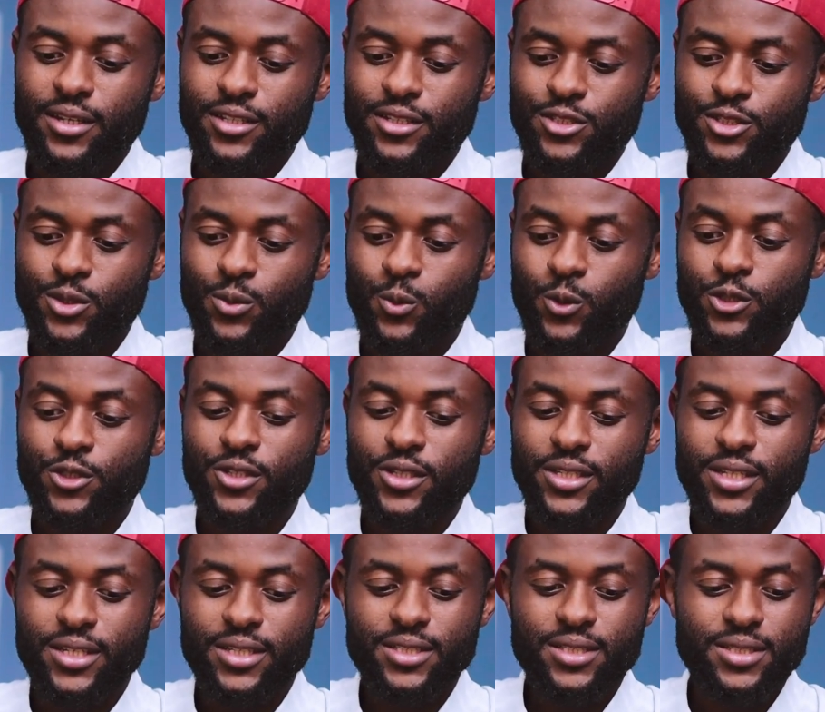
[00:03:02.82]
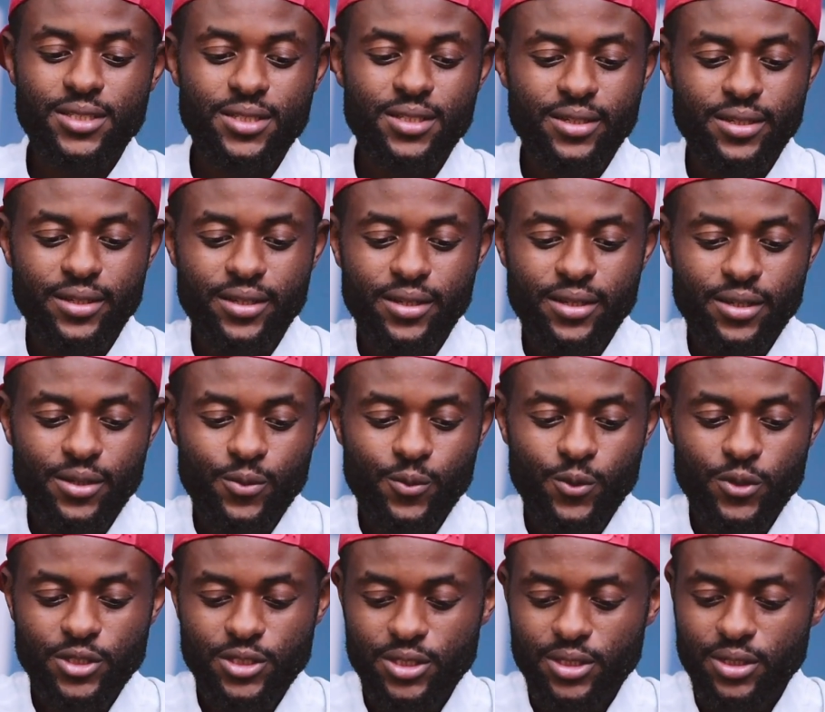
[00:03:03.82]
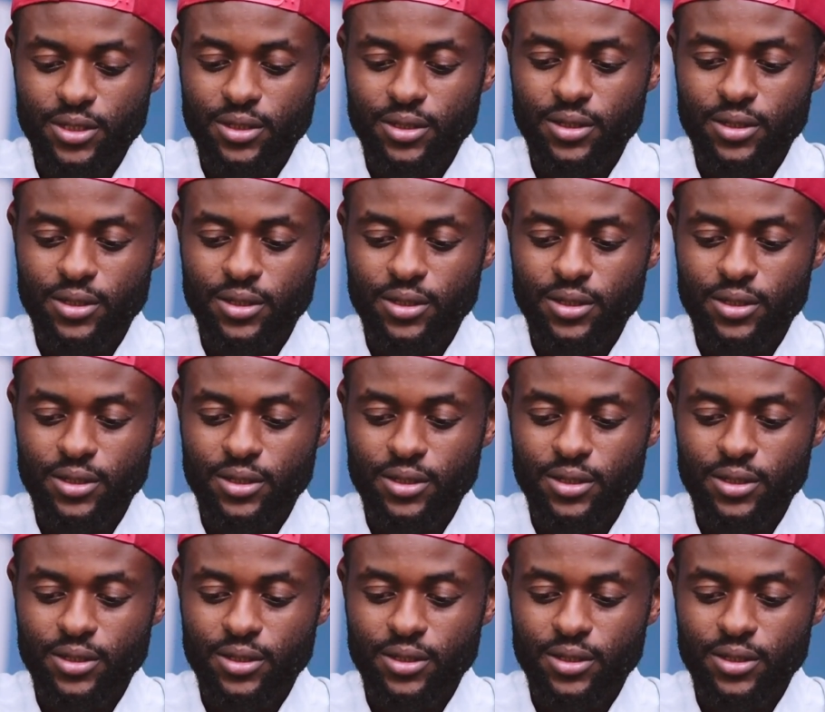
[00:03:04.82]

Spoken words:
someone should guess what